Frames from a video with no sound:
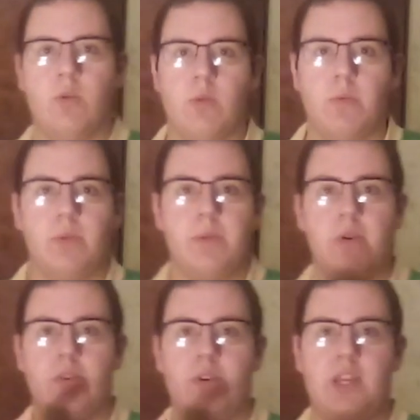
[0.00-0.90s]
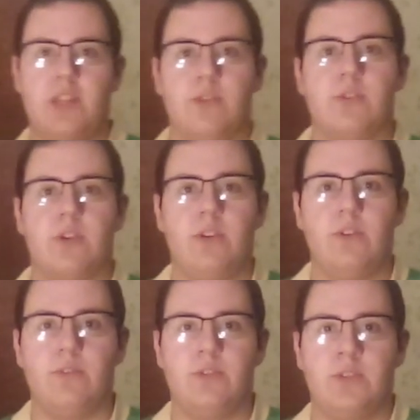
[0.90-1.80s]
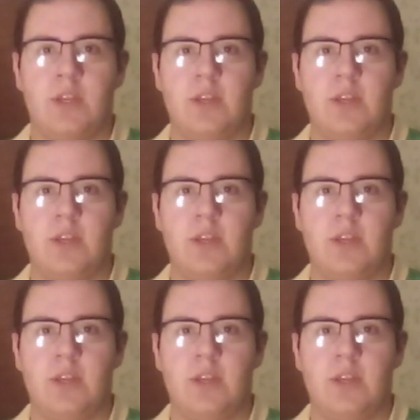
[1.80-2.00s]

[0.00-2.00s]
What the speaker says: Well, we better need those clues.